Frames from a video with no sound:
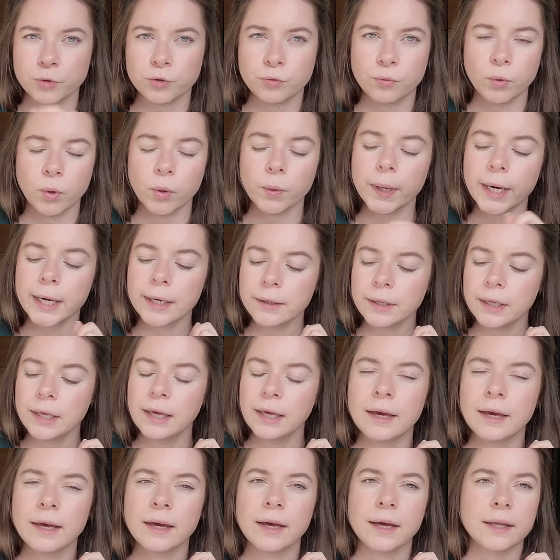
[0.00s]
Flora,
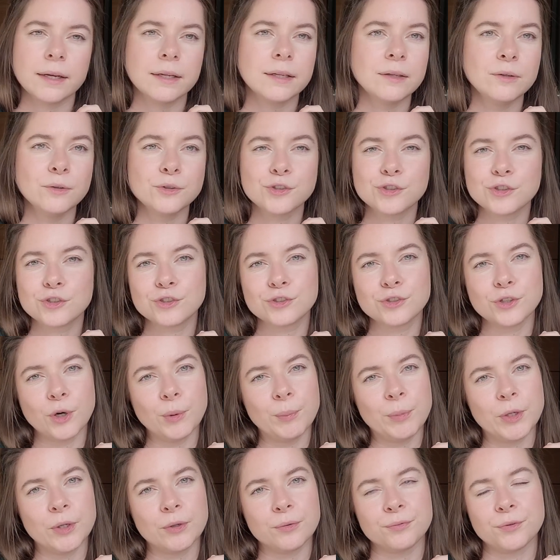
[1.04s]
and it looks so
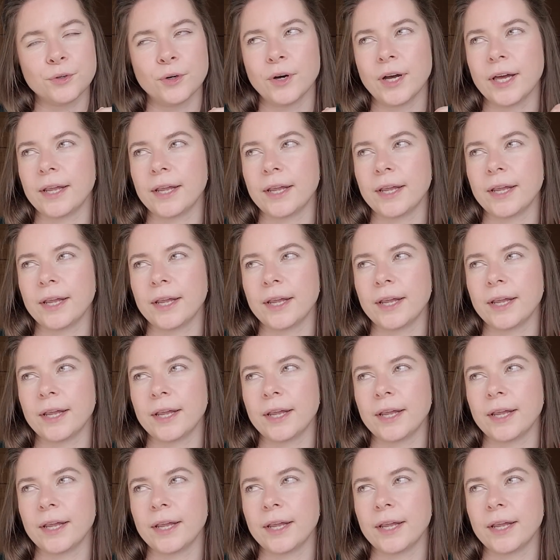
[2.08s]
beautiful.